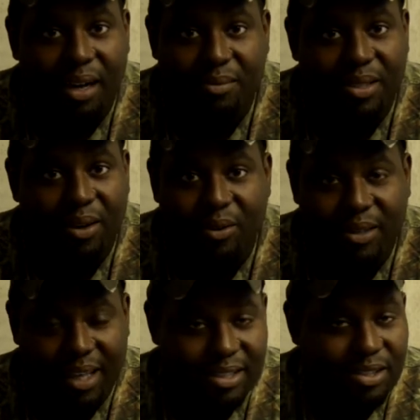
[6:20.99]
So
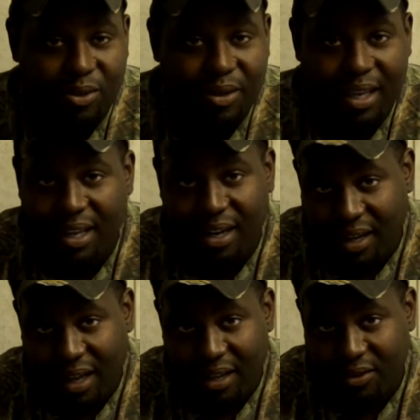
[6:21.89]
yes, you're
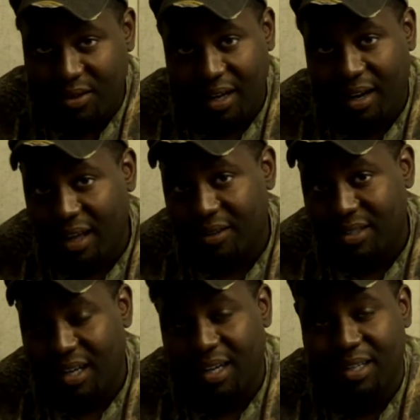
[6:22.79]
not allowed to
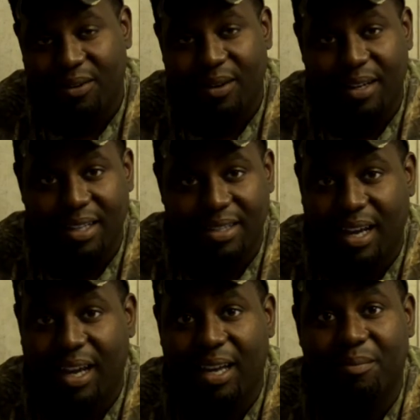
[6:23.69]
hunt during that
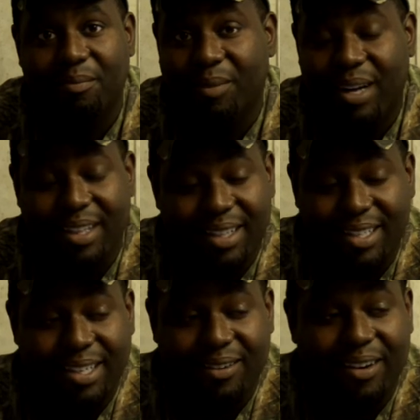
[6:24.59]
time, but the
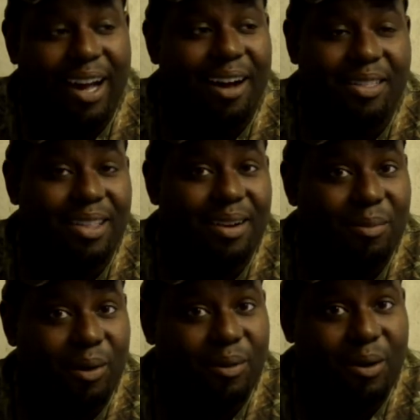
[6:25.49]
deer are out there
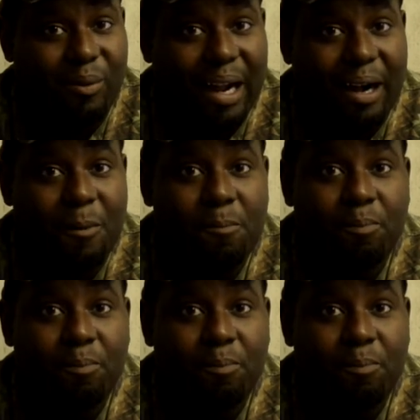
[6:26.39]
moving around.